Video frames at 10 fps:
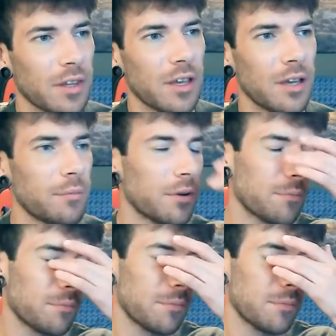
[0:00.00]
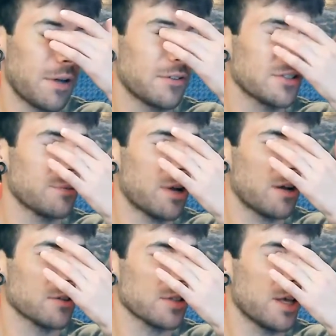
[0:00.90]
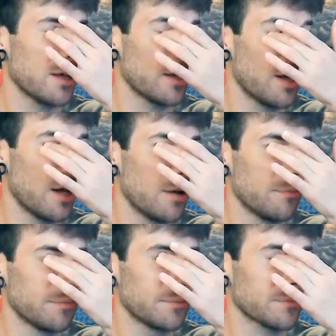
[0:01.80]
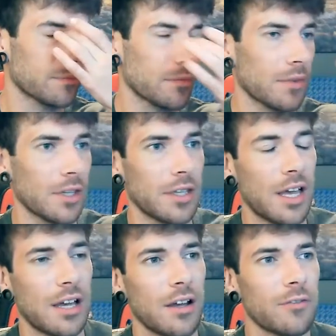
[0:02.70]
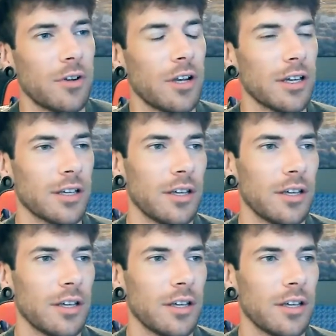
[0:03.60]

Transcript: my parents' summer house there. Yeah, I've got like